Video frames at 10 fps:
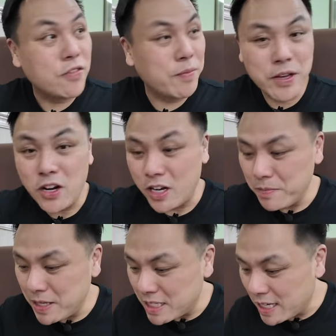from the
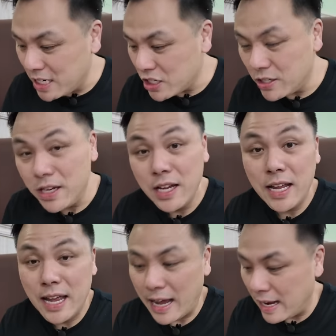condiment station.
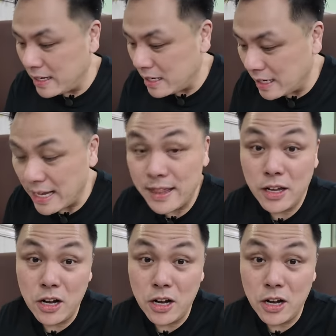And again, the